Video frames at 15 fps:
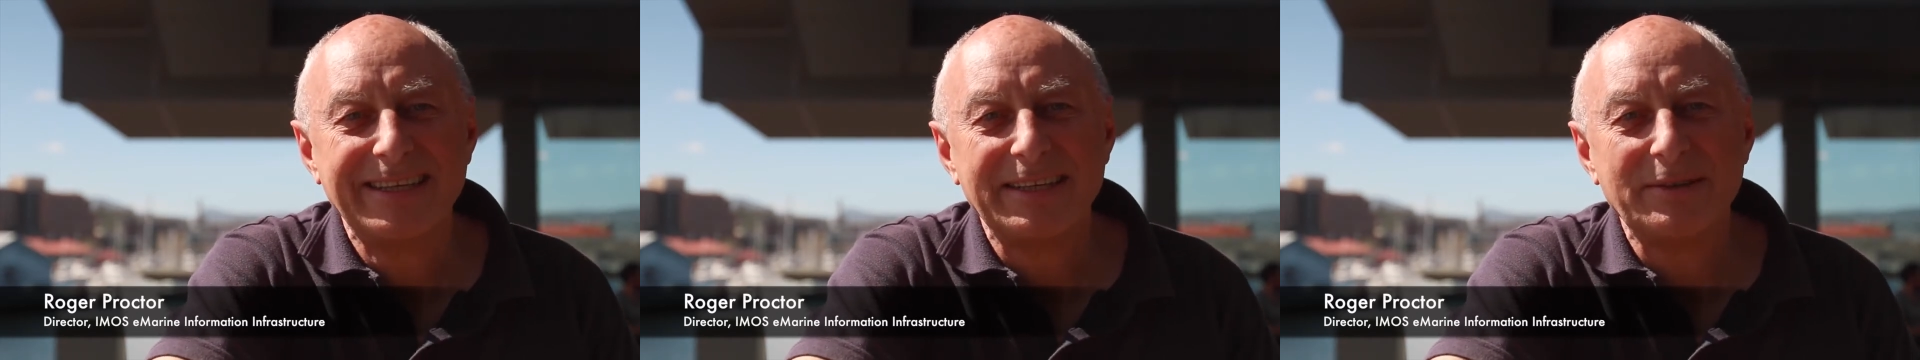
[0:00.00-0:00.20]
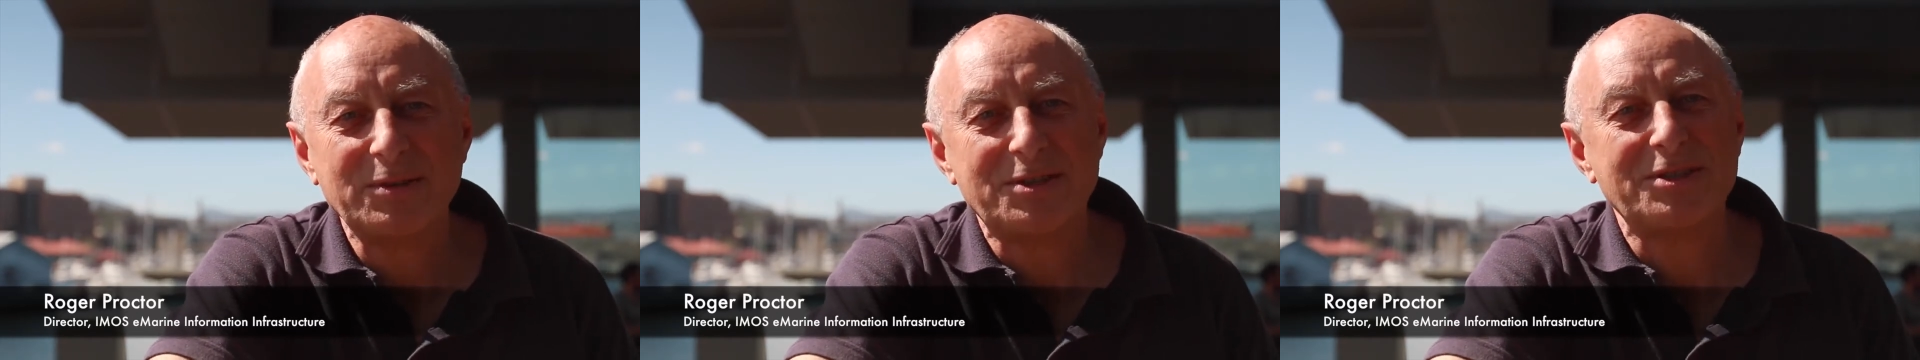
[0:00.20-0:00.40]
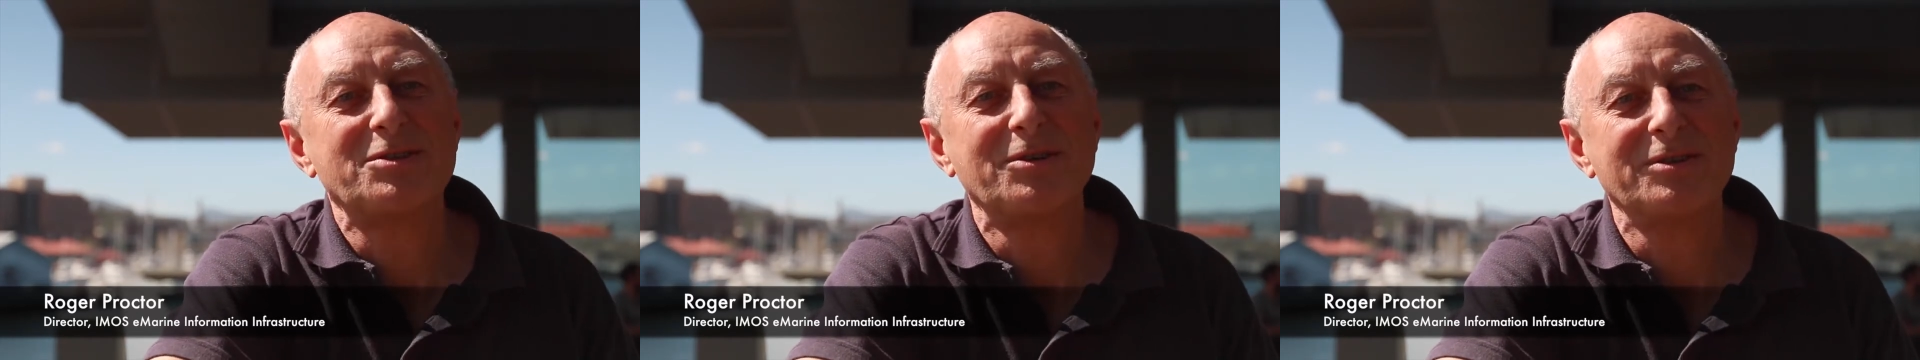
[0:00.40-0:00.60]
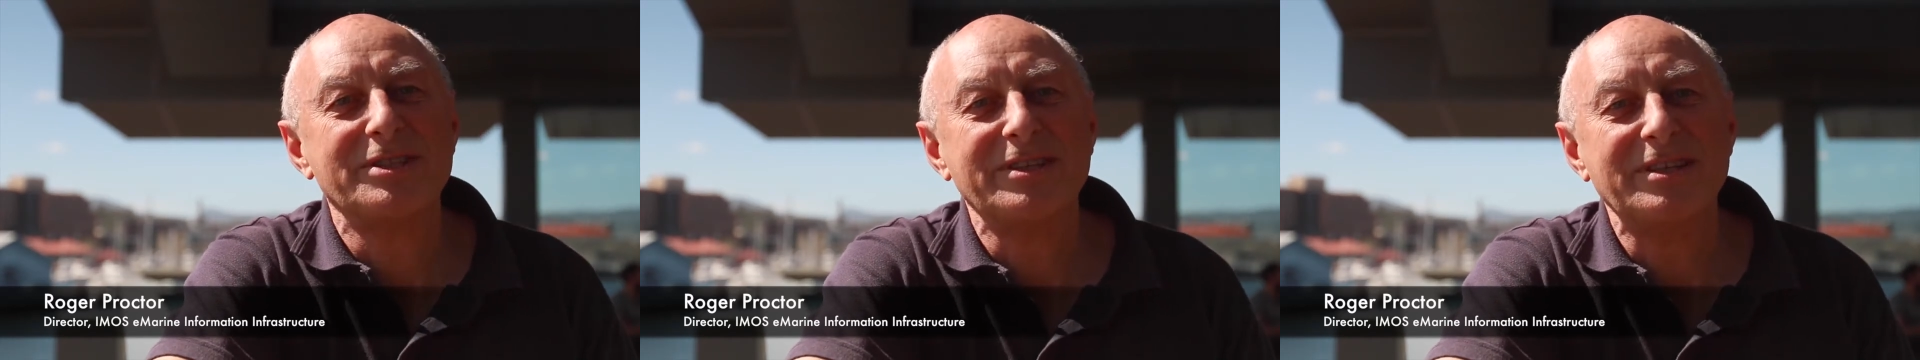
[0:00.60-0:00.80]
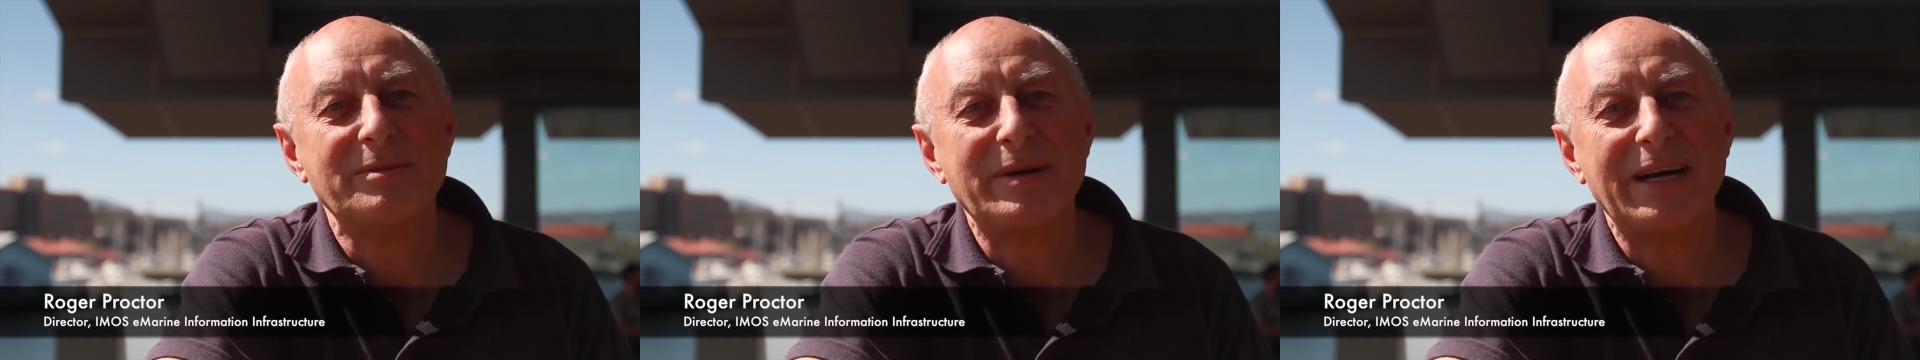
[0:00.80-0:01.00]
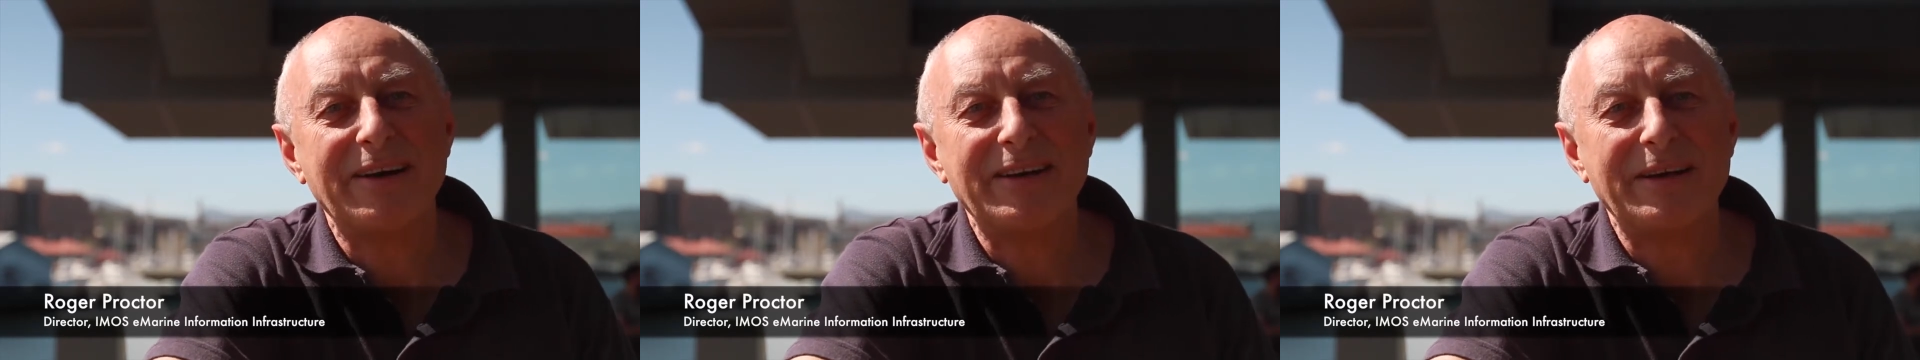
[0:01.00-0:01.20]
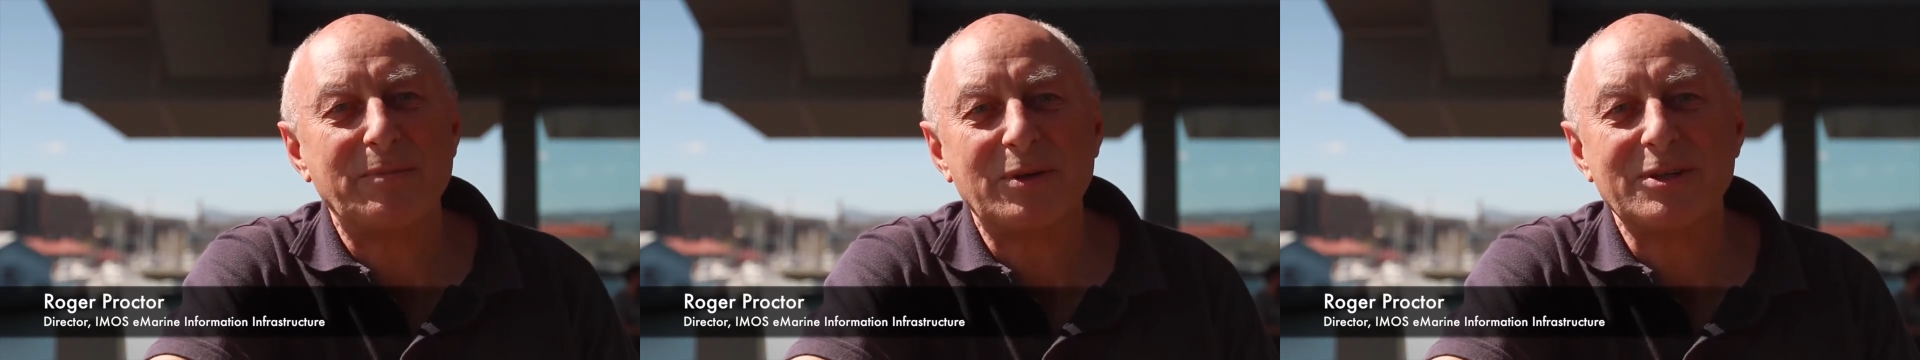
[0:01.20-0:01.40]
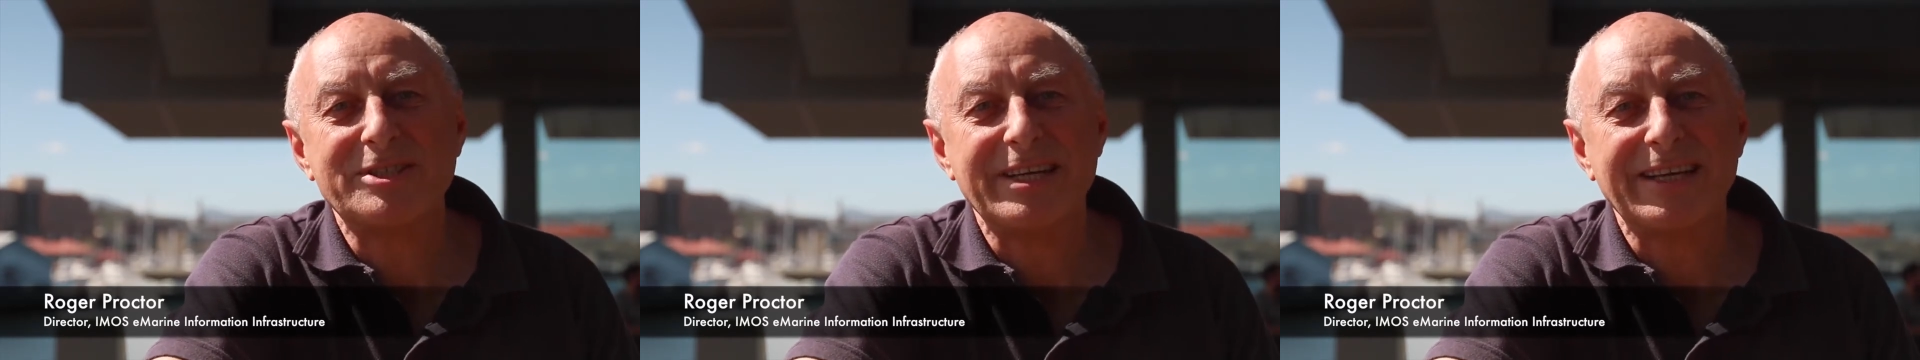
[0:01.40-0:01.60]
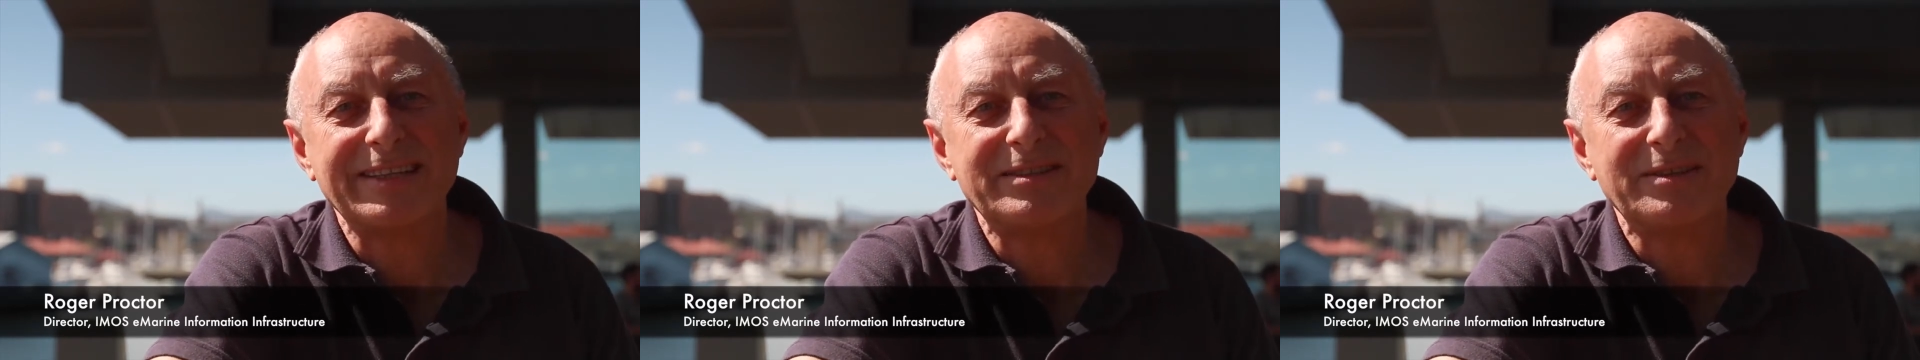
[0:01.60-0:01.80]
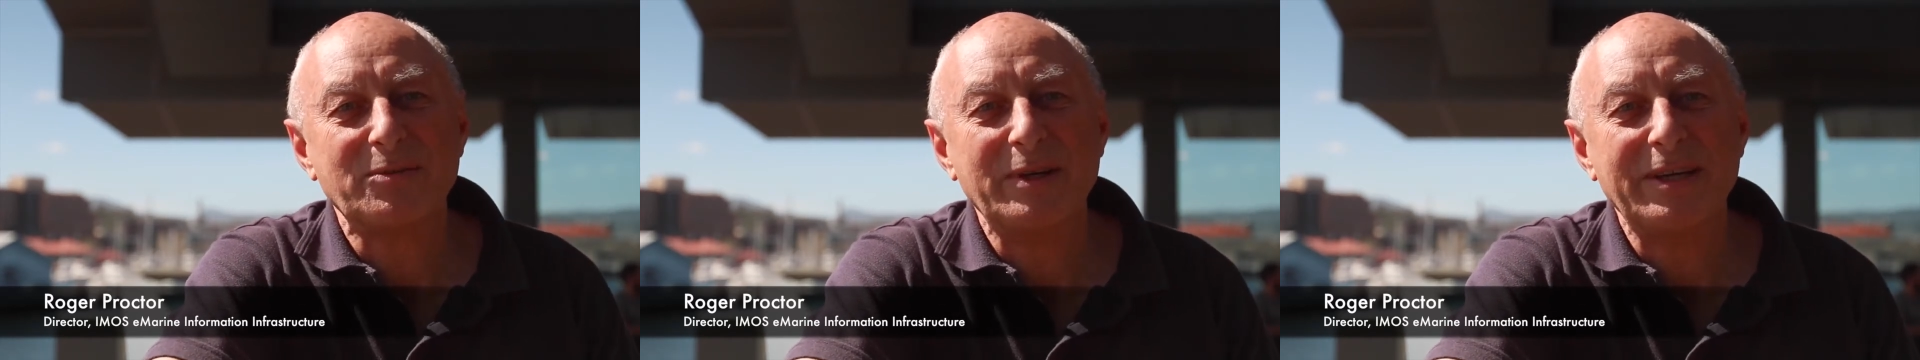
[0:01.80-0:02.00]
I'm going to talk to you about a
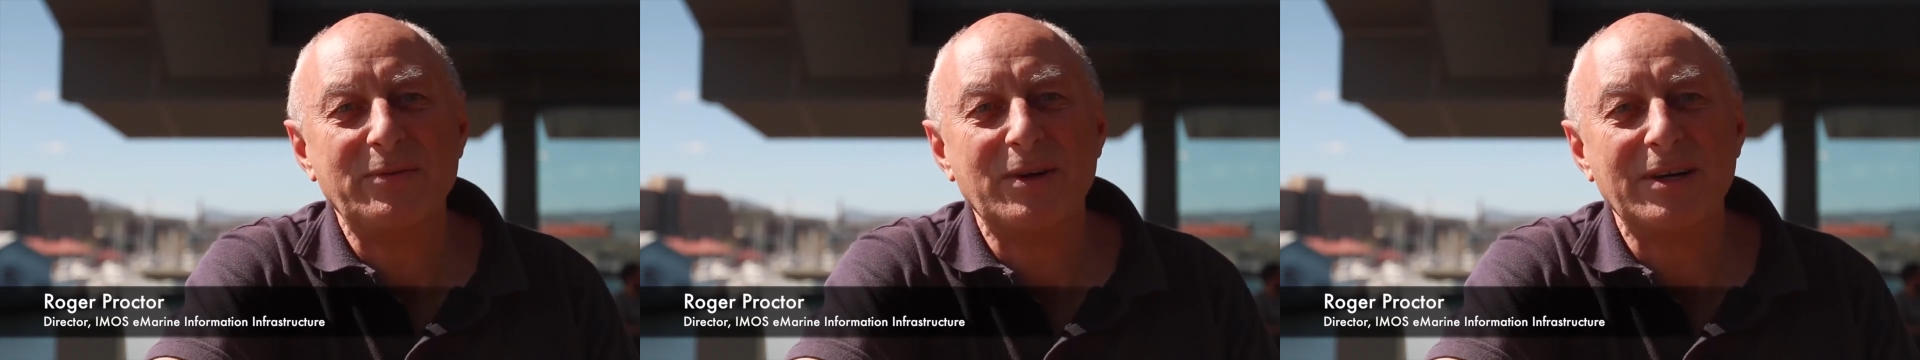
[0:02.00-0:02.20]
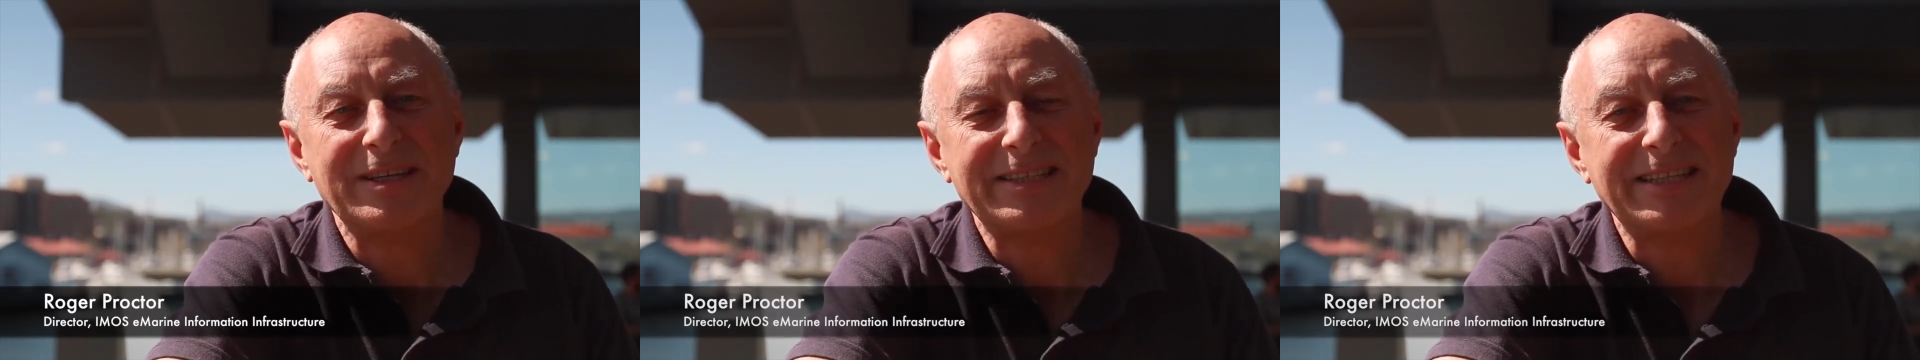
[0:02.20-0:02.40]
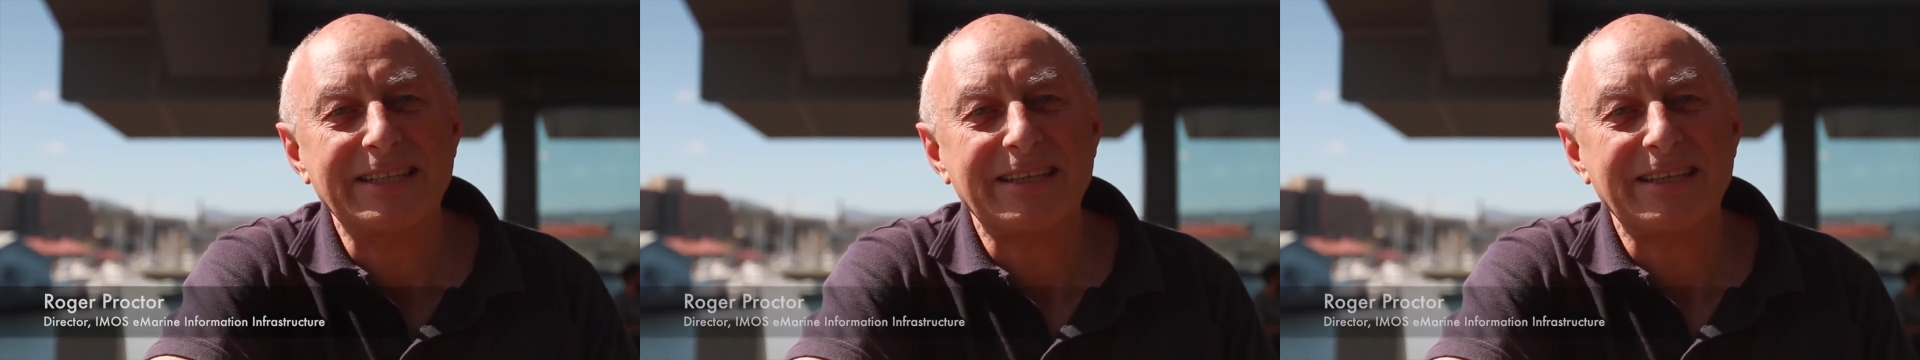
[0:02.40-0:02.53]
project that we worked